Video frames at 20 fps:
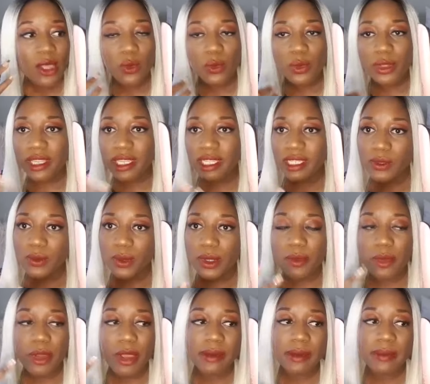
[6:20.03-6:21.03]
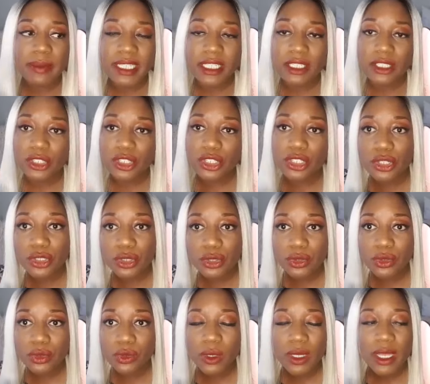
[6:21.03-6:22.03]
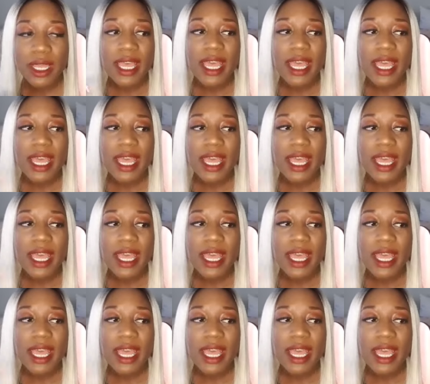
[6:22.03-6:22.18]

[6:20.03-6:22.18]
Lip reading: With this one, probably 2,